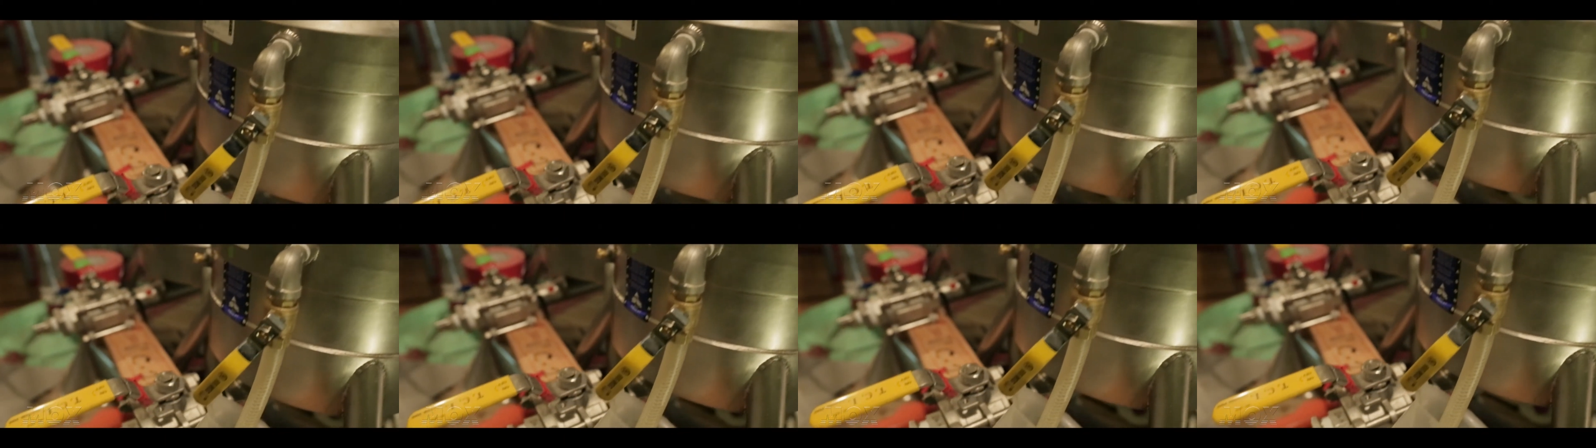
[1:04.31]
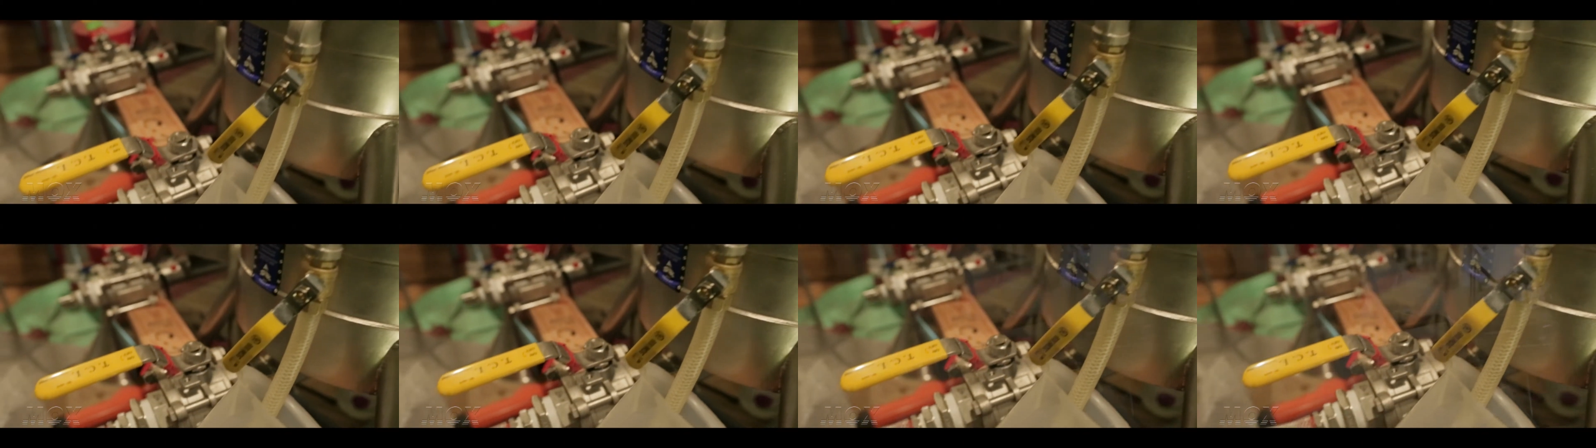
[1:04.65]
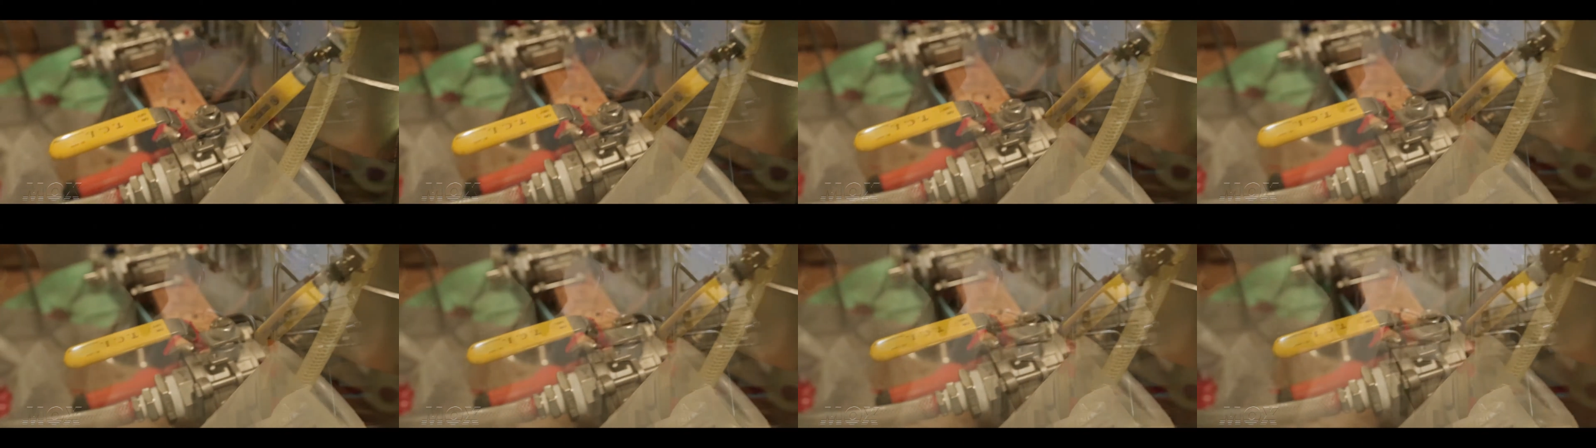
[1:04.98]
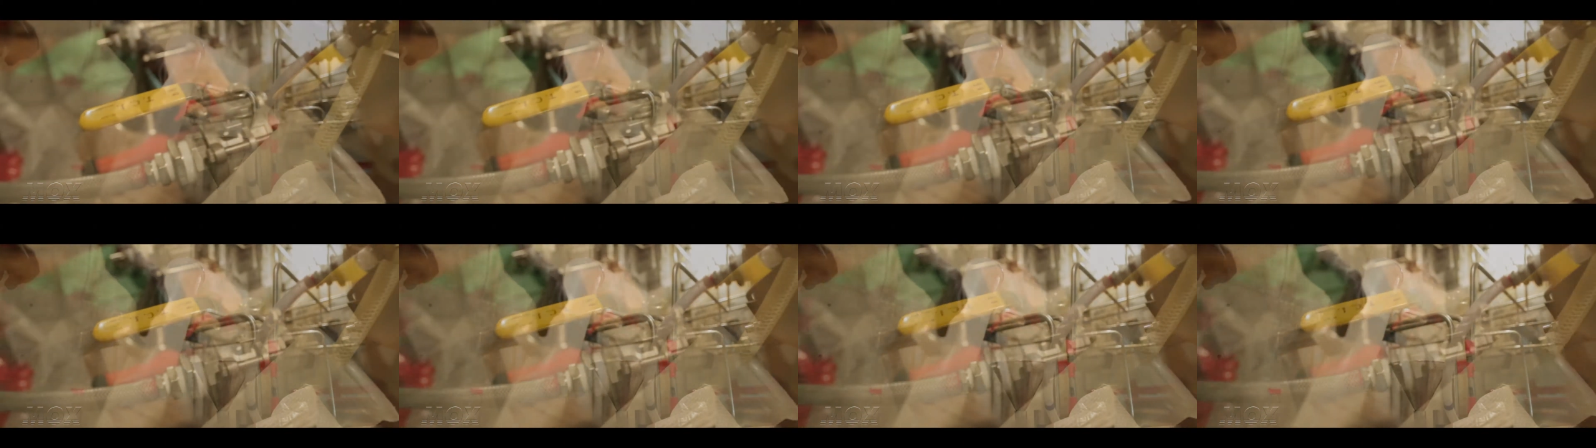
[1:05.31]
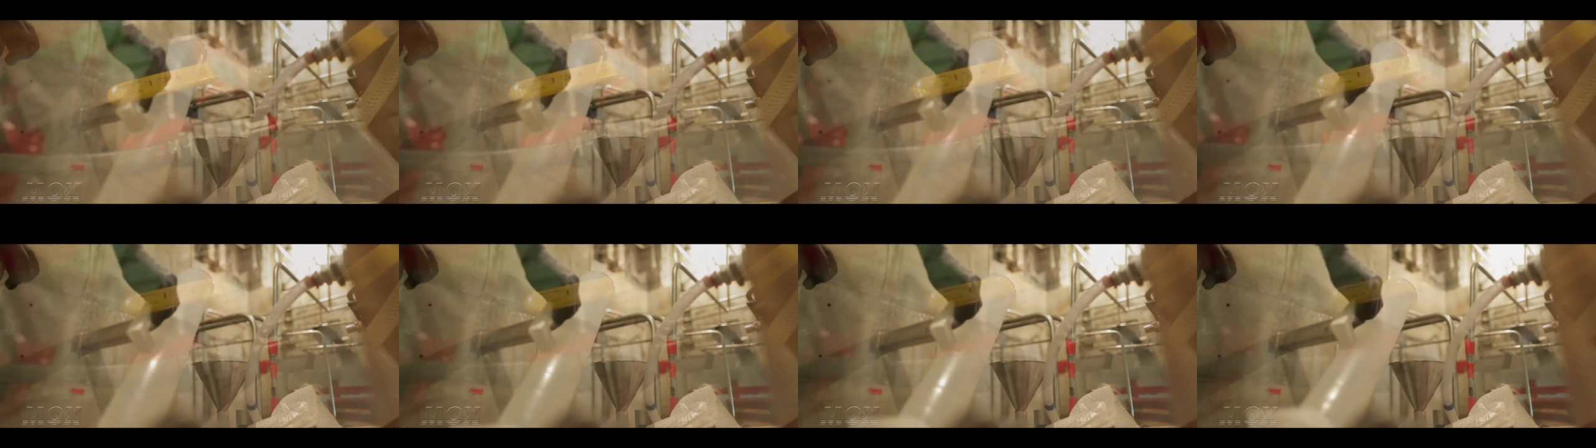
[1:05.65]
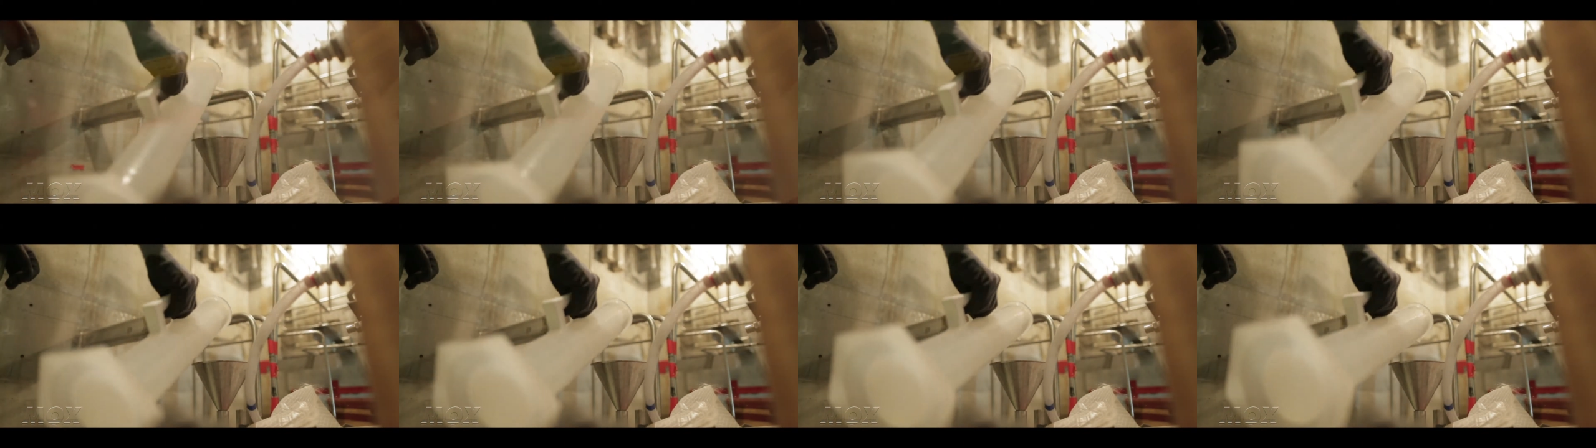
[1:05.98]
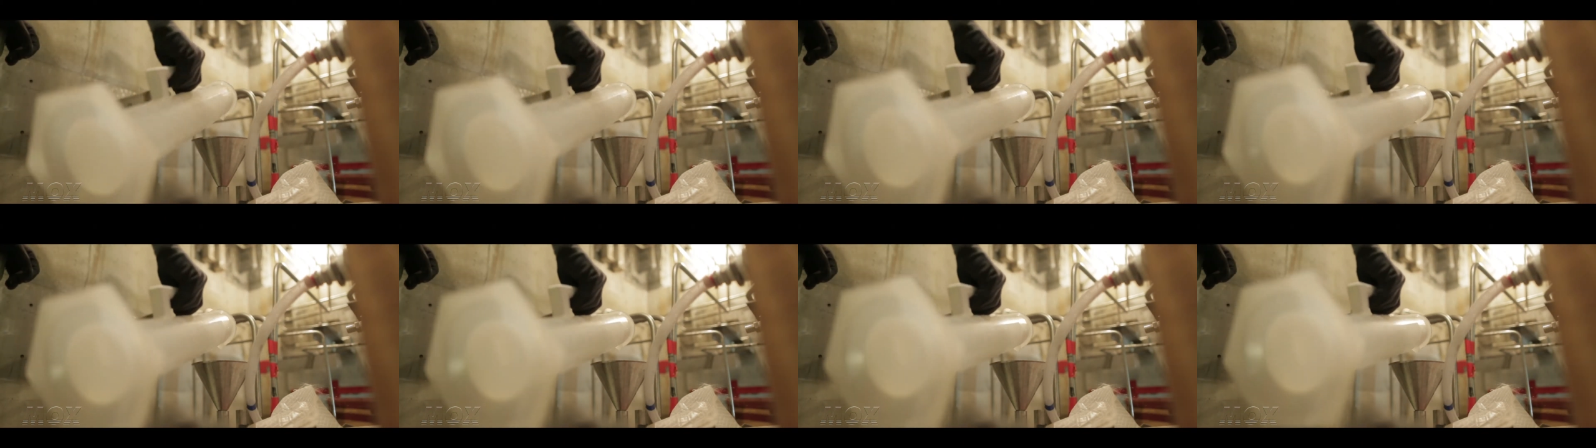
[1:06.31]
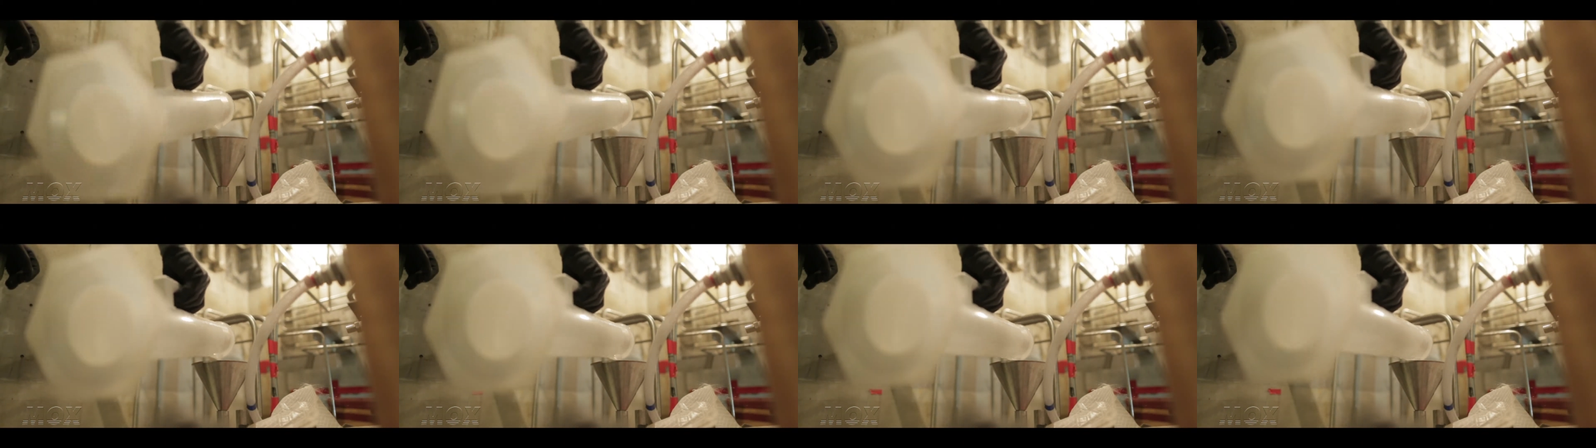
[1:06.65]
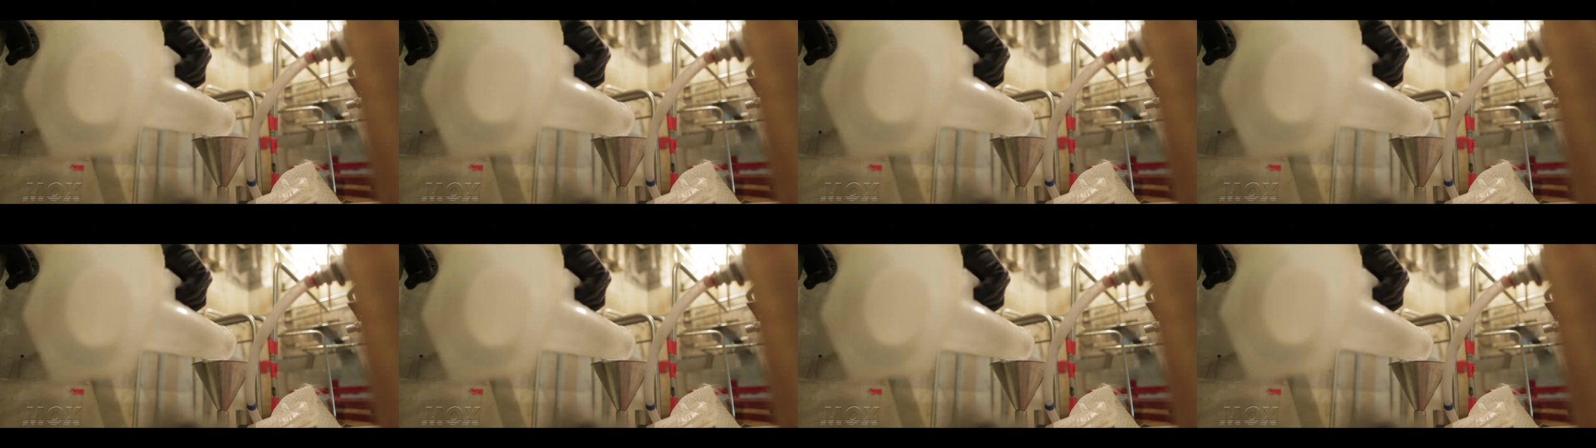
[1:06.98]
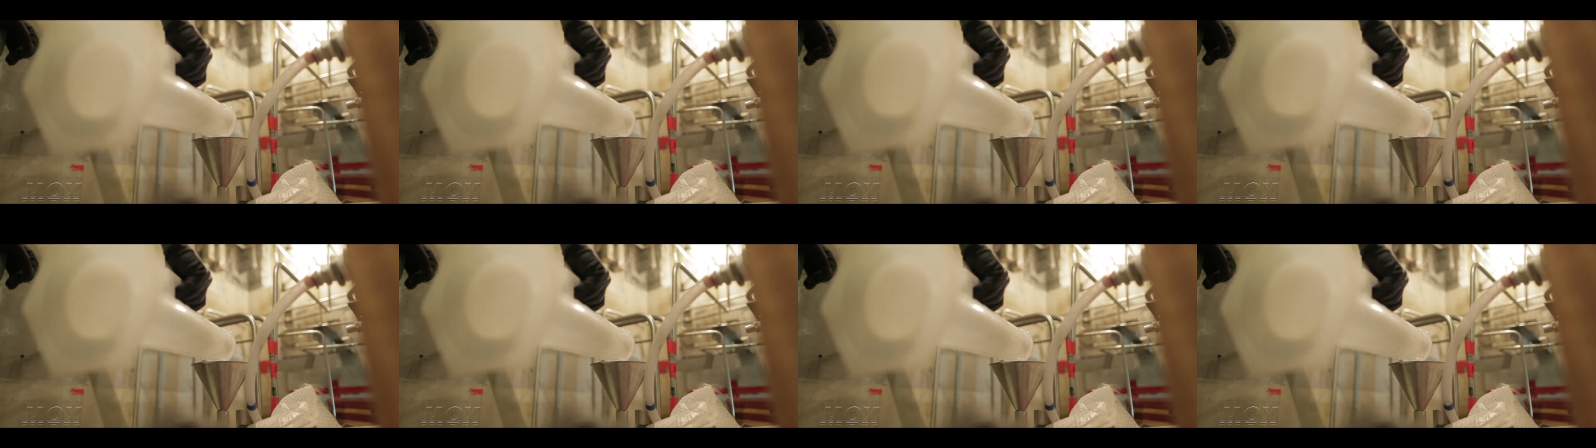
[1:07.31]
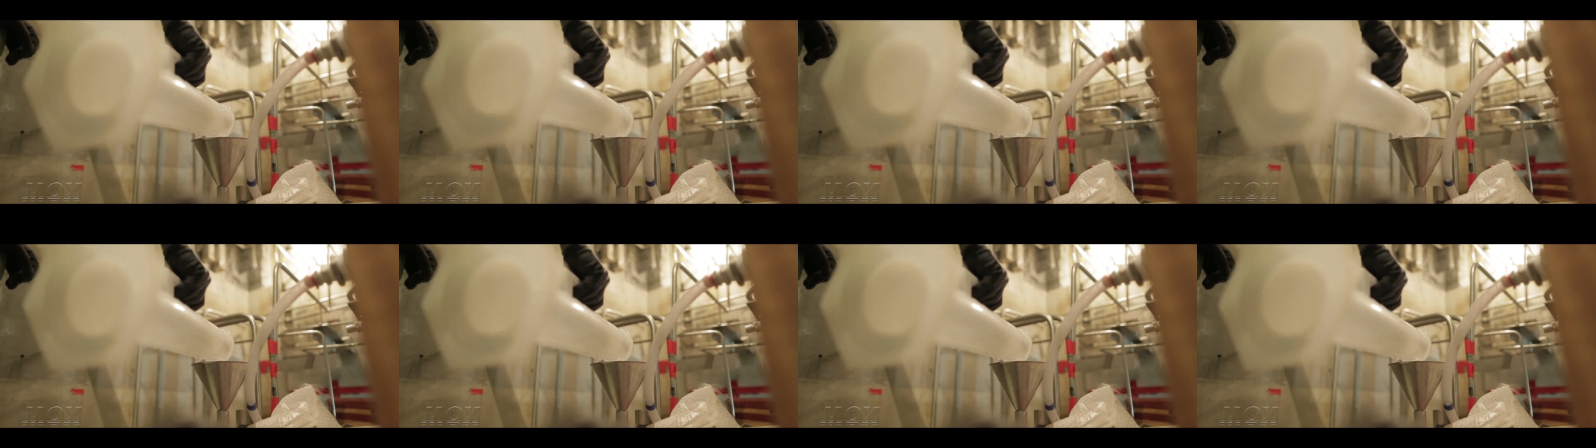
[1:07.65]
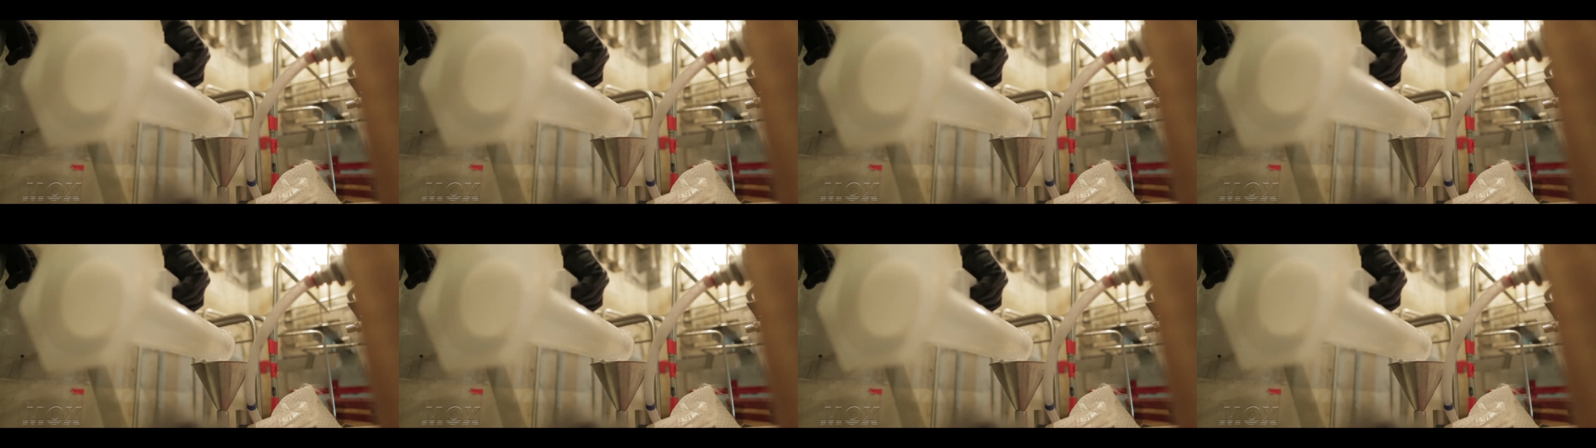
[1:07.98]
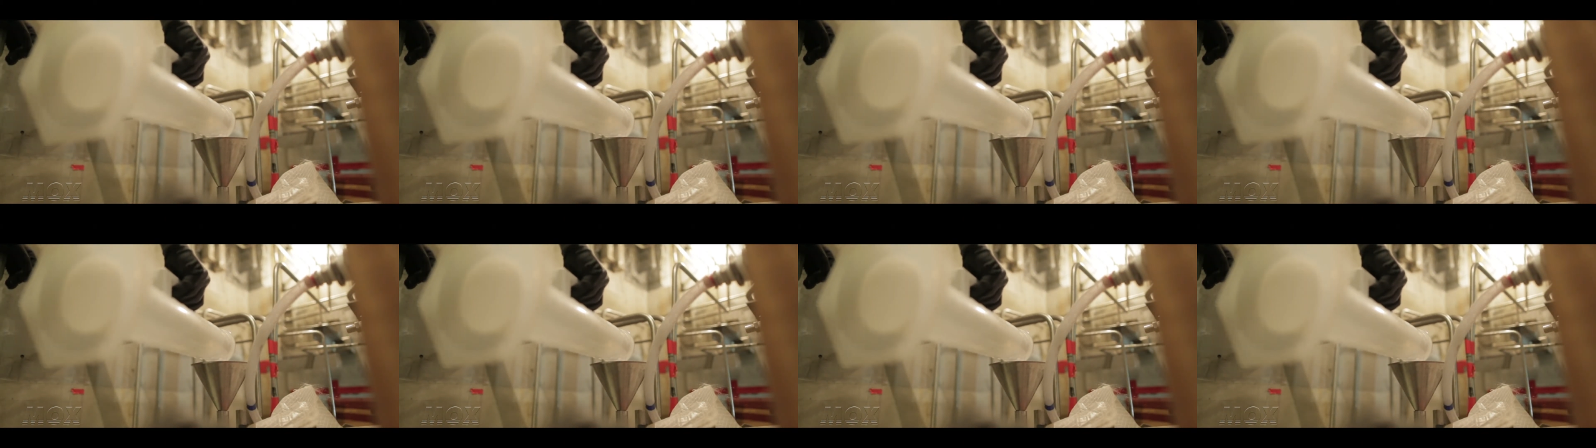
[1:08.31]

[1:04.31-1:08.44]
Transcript: No face is visible, so there are no lips to read.